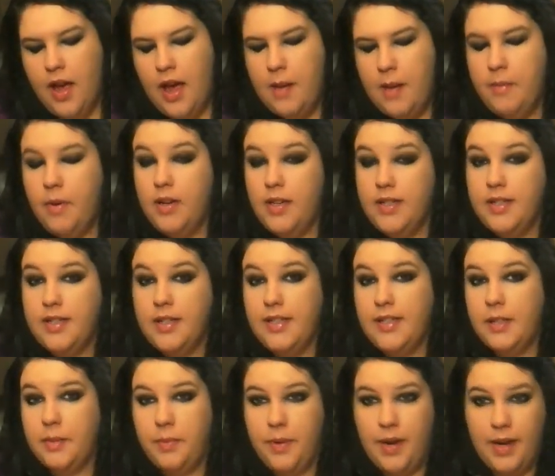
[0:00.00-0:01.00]
I'm honestly
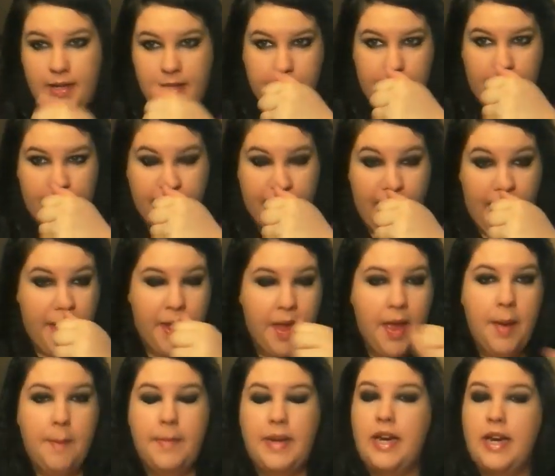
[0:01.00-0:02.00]
surprised about that.
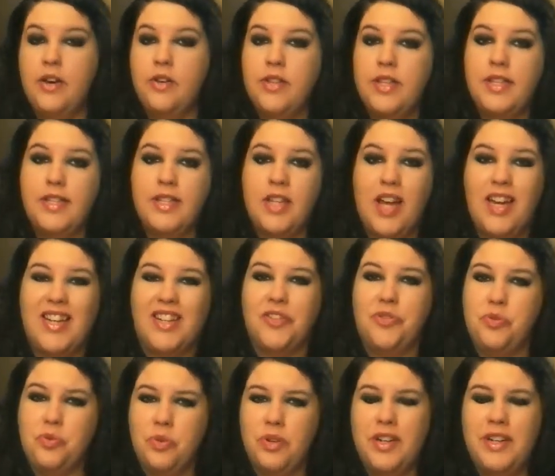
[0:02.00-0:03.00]
But I know this has gone
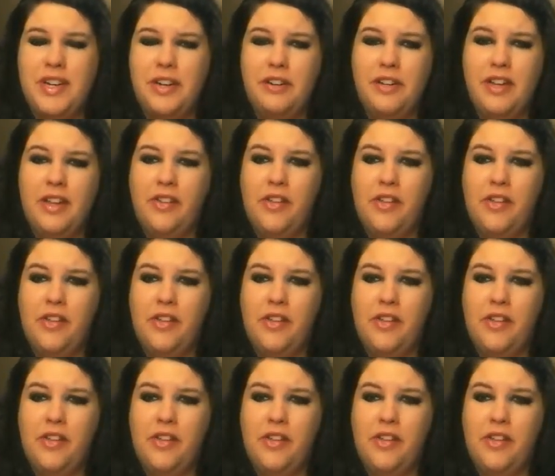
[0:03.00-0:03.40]
extraordinarily